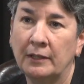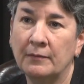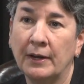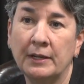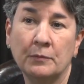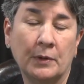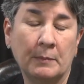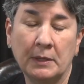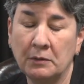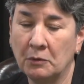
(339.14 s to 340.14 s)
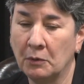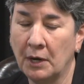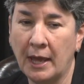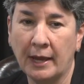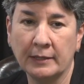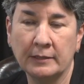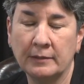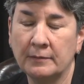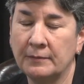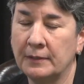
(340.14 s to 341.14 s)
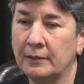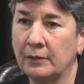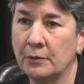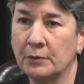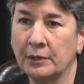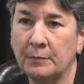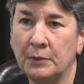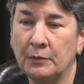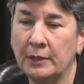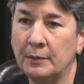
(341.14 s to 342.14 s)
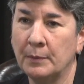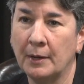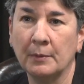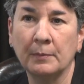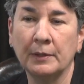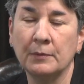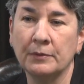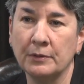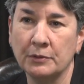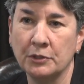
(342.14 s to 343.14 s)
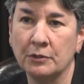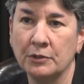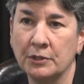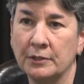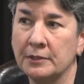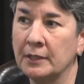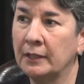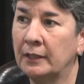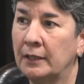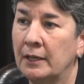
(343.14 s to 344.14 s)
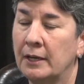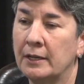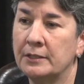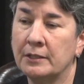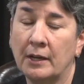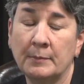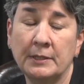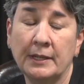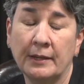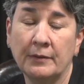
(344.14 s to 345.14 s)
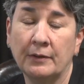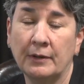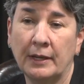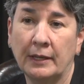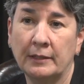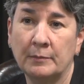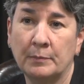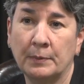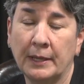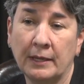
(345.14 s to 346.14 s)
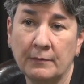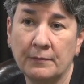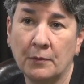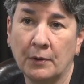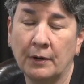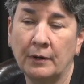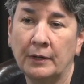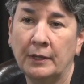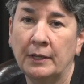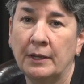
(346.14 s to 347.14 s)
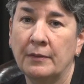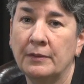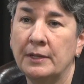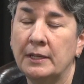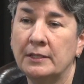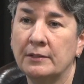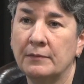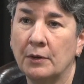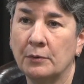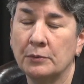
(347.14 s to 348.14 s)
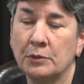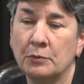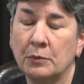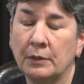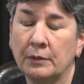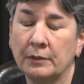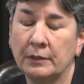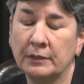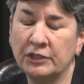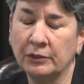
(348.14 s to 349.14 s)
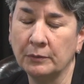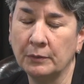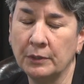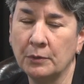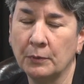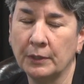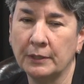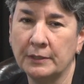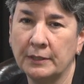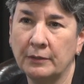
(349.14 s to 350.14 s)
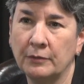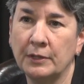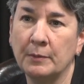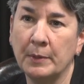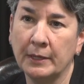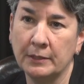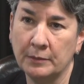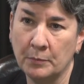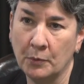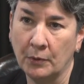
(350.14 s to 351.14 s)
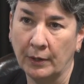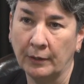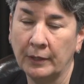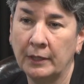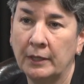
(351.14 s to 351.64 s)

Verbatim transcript: invited women who were active in the local community, probably with their churches, uh, to come together and plan for the needs of those who were children who were considered the abandoned poor.